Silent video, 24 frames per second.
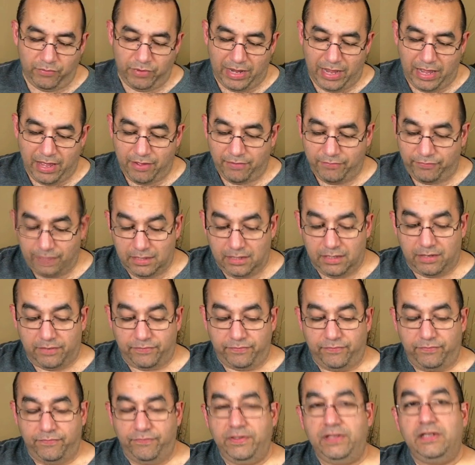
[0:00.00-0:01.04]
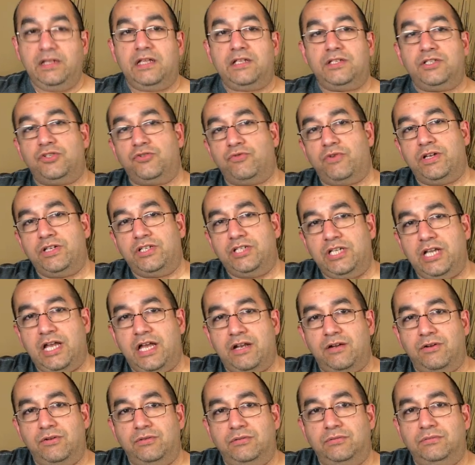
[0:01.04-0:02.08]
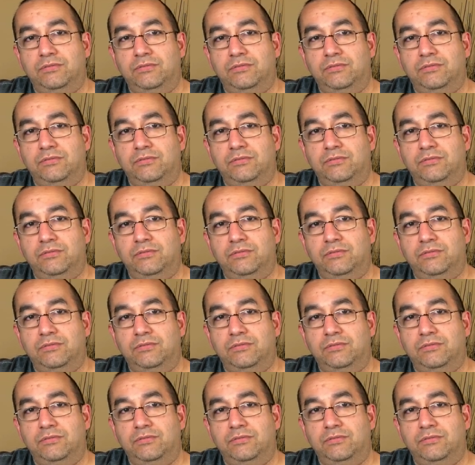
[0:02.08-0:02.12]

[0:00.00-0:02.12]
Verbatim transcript: we have La Villa Strangiato.